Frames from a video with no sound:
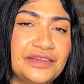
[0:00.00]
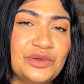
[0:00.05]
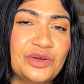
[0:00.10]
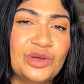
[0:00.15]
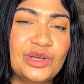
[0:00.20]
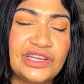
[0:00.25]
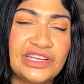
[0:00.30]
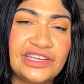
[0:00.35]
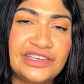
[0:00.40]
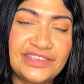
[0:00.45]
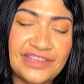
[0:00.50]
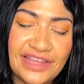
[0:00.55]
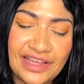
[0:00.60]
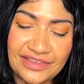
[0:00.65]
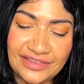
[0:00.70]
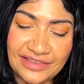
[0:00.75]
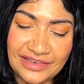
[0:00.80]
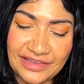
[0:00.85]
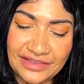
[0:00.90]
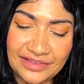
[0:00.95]
Good
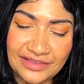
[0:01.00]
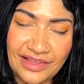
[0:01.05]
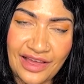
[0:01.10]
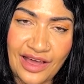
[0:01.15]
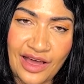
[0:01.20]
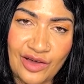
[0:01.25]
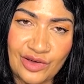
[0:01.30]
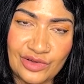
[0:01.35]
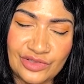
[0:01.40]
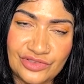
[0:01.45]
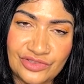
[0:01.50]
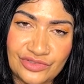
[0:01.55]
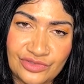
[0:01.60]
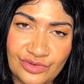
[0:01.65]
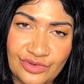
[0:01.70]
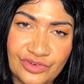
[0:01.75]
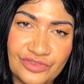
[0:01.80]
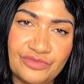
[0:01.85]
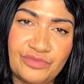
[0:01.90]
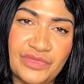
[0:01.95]
intention is how
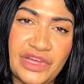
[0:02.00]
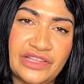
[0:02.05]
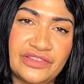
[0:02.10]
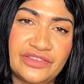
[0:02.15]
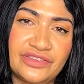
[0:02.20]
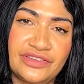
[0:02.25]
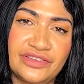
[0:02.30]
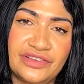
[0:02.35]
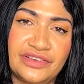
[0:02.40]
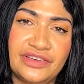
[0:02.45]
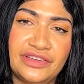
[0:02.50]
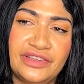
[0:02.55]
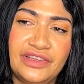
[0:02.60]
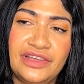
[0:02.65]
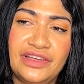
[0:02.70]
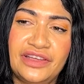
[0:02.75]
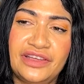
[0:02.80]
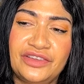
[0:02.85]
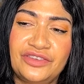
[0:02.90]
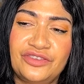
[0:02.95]
George mentioned,
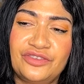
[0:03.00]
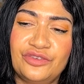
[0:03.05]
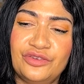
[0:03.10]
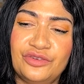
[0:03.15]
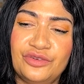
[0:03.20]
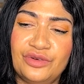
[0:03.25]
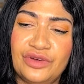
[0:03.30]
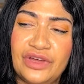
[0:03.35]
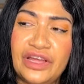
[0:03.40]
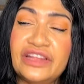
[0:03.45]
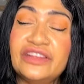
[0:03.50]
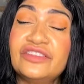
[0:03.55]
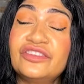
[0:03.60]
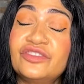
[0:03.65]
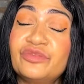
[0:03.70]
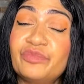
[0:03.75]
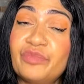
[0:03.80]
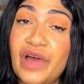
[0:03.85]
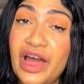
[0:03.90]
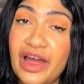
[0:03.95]
to
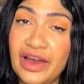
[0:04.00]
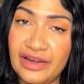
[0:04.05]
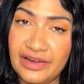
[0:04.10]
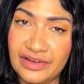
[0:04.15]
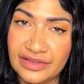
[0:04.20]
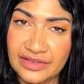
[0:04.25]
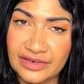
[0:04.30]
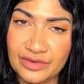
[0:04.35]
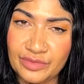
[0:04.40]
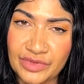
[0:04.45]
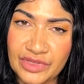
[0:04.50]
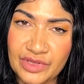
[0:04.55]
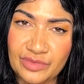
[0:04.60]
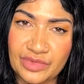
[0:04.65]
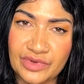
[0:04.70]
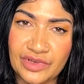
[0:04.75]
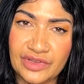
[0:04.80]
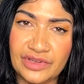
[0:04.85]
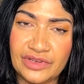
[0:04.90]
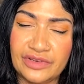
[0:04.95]
inspire other
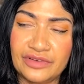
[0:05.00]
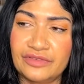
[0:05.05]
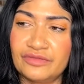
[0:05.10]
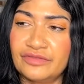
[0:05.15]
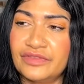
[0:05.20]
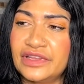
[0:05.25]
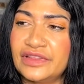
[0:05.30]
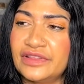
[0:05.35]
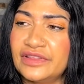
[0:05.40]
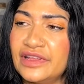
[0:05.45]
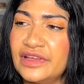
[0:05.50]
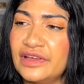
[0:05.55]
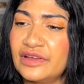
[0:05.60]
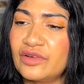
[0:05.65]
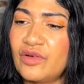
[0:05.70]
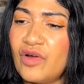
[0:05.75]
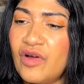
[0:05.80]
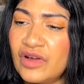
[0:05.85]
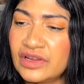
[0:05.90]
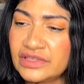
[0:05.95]
people with
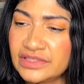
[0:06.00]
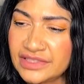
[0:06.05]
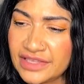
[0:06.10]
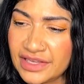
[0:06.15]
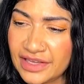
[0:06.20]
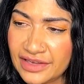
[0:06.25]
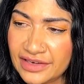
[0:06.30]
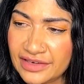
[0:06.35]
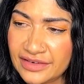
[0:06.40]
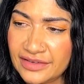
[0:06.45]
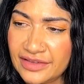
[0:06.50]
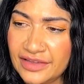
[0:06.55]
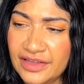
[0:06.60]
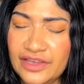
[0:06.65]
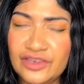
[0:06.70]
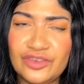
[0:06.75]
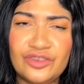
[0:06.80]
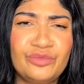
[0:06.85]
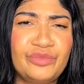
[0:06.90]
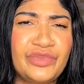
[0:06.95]
their content,
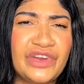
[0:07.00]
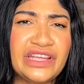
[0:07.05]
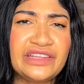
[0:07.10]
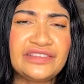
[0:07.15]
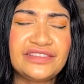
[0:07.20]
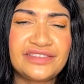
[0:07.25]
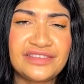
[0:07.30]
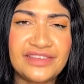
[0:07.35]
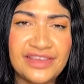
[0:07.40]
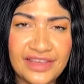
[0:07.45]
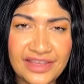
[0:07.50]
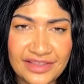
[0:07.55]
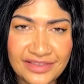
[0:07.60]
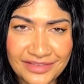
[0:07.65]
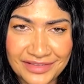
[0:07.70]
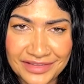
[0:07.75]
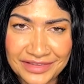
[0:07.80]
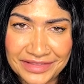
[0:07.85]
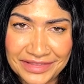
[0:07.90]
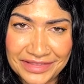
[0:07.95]
to bring
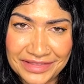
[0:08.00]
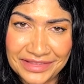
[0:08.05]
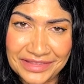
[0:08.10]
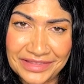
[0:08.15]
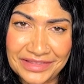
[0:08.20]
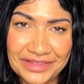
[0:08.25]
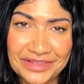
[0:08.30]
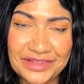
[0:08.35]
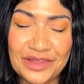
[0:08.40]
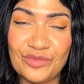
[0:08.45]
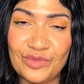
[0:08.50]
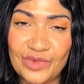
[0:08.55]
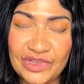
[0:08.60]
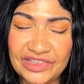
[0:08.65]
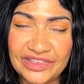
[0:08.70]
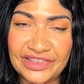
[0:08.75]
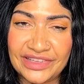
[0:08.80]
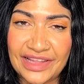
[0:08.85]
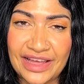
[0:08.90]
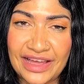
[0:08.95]
change in
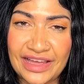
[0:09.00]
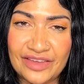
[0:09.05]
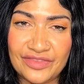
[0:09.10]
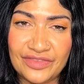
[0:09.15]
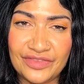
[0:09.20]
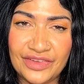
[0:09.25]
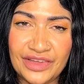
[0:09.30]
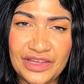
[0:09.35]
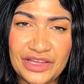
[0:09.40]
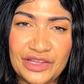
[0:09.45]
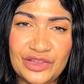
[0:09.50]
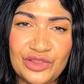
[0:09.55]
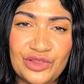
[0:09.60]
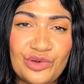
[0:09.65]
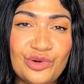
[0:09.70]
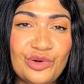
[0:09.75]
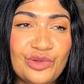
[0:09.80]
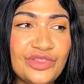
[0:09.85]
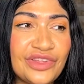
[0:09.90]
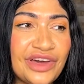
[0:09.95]
someone's life.
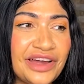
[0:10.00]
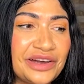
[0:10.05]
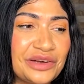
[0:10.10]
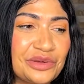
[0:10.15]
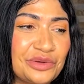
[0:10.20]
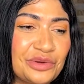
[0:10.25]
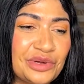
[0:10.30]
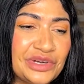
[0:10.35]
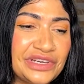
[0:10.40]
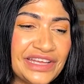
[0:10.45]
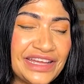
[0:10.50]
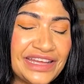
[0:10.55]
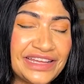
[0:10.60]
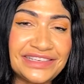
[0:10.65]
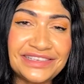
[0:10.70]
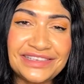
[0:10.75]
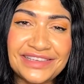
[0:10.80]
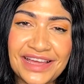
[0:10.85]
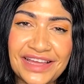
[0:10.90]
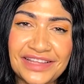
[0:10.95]
Those are good
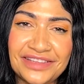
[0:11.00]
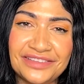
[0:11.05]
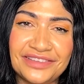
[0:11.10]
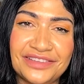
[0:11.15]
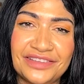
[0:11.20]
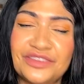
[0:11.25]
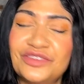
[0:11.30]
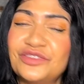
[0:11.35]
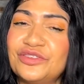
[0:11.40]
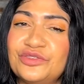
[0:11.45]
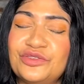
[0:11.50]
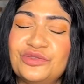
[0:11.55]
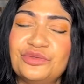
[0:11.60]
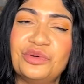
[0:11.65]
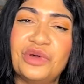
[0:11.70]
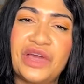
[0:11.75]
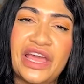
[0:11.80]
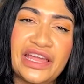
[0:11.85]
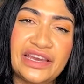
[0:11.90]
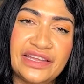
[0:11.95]
intentions to
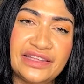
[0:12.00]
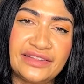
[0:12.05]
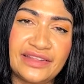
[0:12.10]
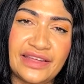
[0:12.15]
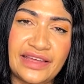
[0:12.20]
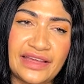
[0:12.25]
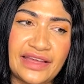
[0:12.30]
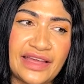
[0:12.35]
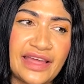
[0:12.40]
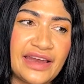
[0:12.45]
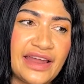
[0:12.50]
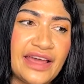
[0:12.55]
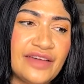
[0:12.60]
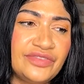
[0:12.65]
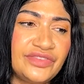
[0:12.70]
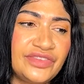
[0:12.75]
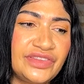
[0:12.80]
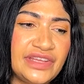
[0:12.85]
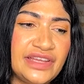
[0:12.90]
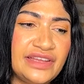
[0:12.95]
do anything. And
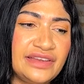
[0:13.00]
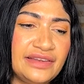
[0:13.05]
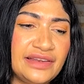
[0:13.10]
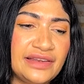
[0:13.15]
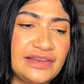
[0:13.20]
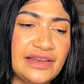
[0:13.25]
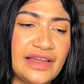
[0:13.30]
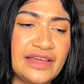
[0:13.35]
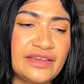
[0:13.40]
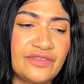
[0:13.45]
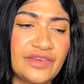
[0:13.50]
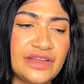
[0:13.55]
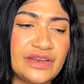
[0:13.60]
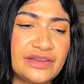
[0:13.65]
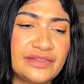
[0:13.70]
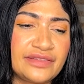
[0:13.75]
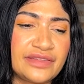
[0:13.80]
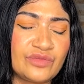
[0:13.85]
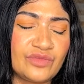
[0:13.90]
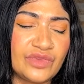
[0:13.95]
I've seen, like,
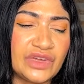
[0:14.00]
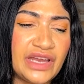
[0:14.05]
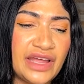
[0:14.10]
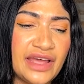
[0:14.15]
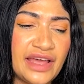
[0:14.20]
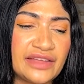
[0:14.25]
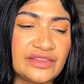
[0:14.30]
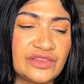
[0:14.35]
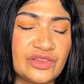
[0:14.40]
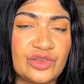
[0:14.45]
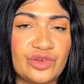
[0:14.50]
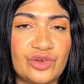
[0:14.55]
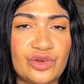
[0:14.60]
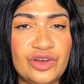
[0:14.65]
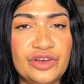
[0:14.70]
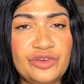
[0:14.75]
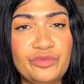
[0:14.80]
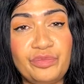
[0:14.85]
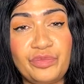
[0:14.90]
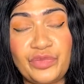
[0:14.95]
when someone has
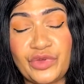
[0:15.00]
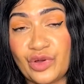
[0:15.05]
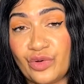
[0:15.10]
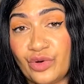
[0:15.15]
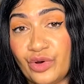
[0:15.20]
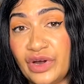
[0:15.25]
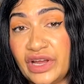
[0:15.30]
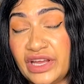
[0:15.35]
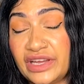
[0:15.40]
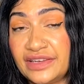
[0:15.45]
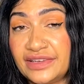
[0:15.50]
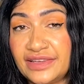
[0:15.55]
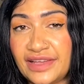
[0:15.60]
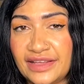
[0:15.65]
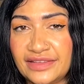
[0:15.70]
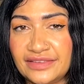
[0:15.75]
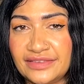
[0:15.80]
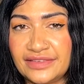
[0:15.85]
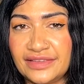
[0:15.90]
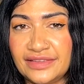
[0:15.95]
good, pure
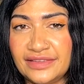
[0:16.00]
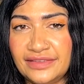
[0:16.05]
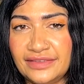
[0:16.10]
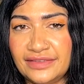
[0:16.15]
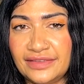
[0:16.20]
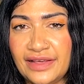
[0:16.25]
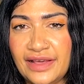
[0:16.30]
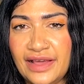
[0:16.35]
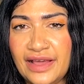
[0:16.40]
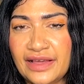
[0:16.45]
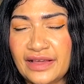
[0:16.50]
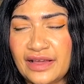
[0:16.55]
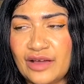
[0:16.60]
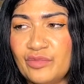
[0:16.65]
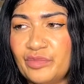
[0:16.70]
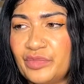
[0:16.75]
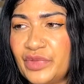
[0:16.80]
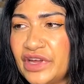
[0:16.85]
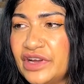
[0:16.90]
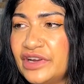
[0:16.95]
intentions
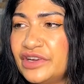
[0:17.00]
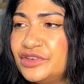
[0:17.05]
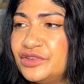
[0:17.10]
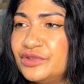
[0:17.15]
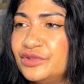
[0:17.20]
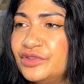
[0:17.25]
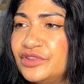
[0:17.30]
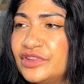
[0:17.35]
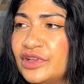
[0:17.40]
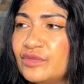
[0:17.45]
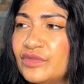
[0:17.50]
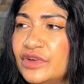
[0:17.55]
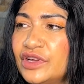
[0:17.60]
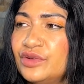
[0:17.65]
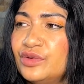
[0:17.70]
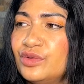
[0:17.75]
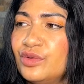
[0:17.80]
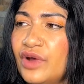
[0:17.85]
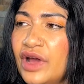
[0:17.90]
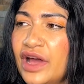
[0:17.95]
compared to
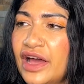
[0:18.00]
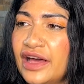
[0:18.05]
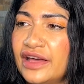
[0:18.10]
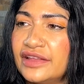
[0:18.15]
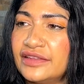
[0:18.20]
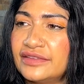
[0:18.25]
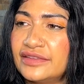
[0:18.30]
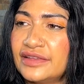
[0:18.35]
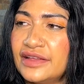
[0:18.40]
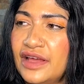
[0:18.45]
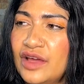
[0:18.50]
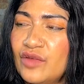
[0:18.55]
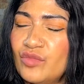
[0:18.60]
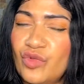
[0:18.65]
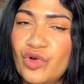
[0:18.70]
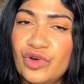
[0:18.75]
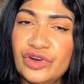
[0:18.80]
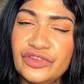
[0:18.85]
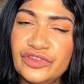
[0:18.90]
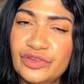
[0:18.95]
someone who has
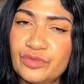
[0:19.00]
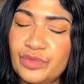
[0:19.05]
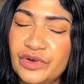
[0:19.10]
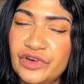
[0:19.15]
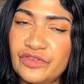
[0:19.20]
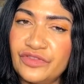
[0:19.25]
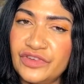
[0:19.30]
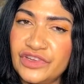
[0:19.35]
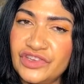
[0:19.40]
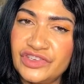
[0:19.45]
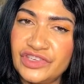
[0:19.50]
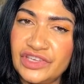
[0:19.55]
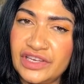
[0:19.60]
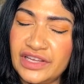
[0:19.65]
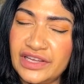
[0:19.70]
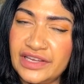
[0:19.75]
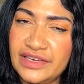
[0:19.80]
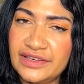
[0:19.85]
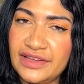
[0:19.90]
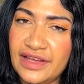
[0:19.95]
more
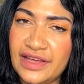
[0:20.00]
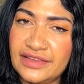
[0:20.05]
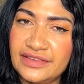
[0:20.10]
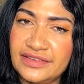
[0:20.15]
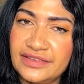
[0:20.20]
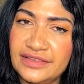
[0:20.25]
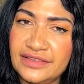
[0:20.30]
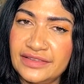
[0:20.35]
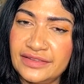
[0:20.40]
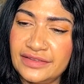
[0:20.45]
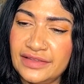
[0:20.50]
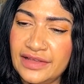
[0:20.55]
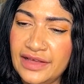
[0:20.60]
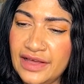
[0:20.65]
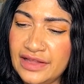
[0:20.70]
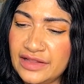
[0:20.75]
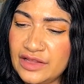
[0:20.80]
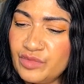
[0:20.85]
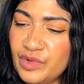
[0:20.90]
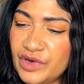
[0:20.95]
superficial intentions,
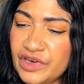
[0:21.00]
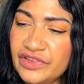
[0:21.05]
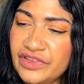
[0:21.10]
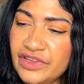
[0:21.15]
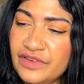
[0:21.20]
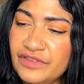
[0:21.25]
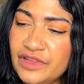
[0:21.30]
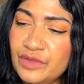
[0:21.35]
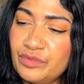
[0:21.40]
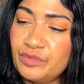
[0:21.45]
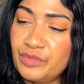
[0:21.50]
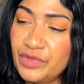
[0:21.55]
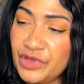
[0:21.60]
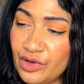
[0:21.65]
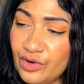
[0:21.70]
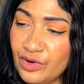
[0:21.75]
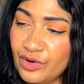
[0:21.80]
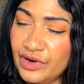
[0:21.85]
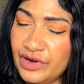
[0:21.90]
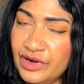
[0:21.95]
the person with
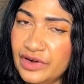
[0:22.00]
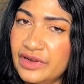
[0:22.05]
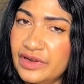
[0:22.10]
pure